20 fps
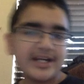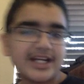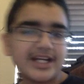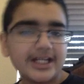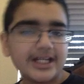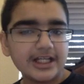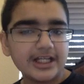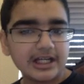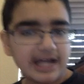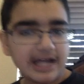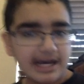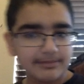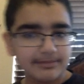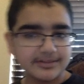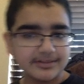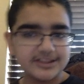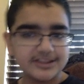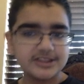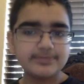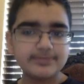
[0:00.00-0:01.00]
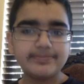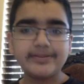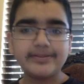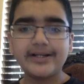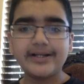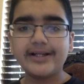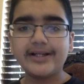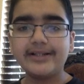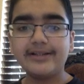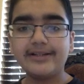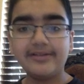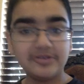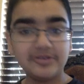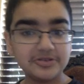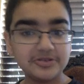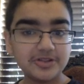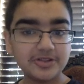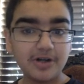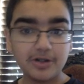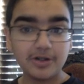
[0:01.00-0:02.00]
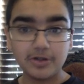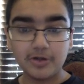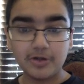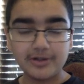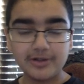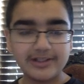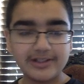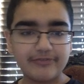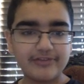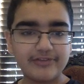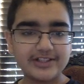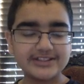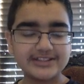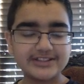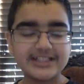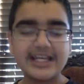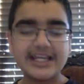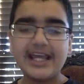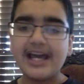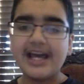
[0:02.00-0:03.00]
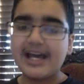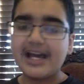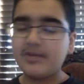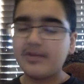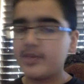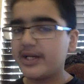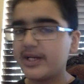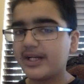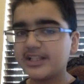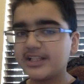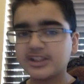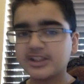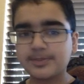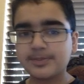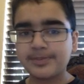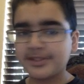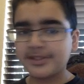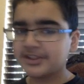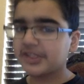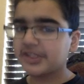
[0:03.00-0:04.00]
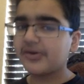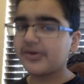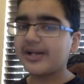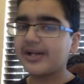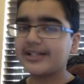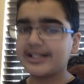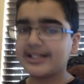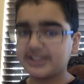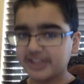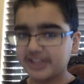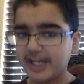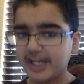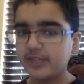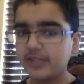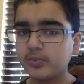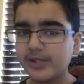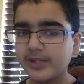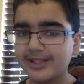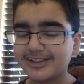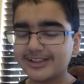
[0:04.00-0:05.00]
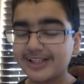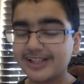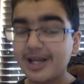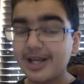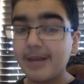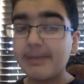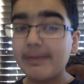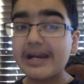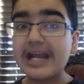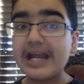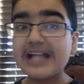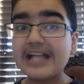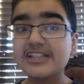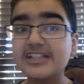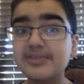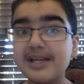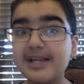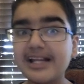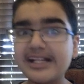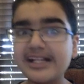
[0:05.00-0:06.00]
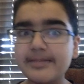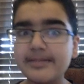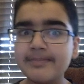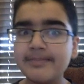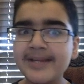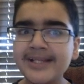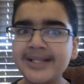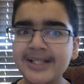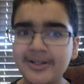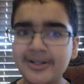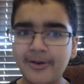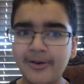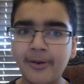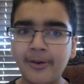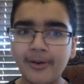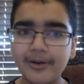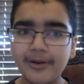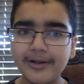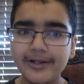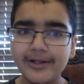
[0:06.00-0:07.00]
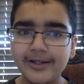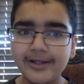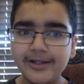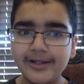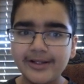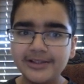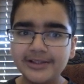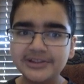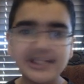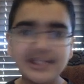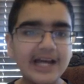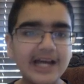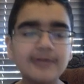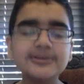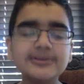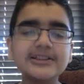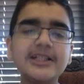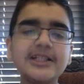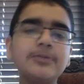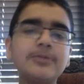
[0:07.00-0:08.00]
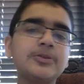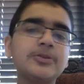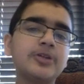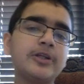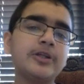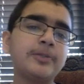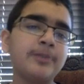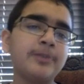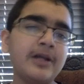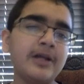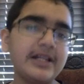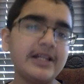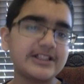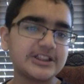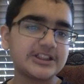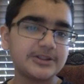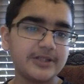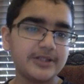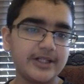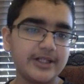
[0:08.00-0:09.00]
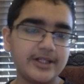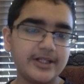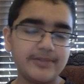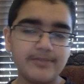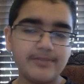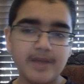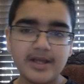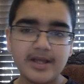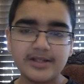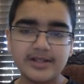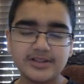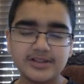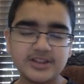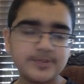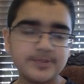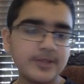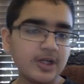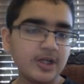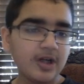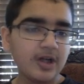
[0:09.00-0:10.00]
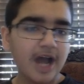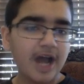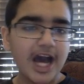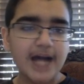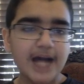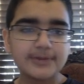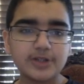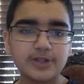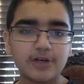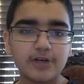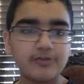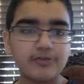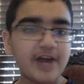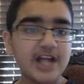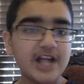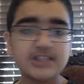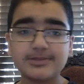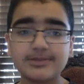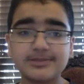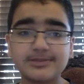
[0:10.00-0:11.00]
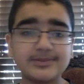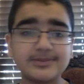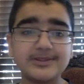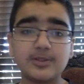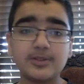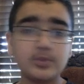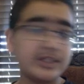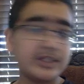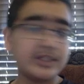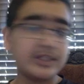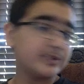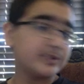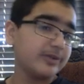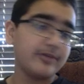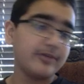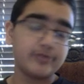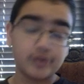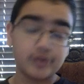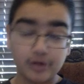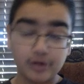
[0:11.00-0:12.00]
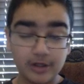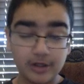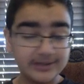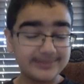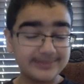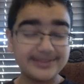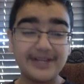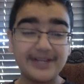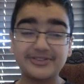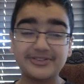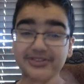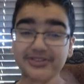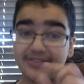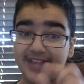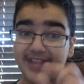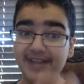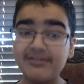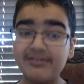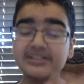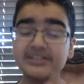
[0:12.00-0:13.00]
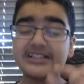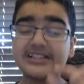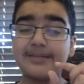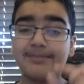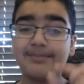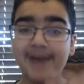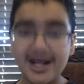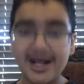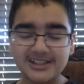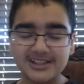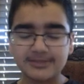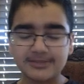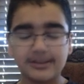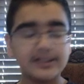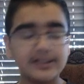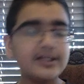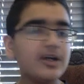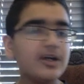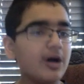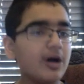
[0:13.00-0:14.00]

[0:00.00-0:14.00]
Pekka and the goblins, but those are all lower defense. I went against a person who had that giant witch, but it as well had a minion horde. So I wasn't able to deploy like spear gobs or fire spirits, because the witch would have called them down. So that was impossible.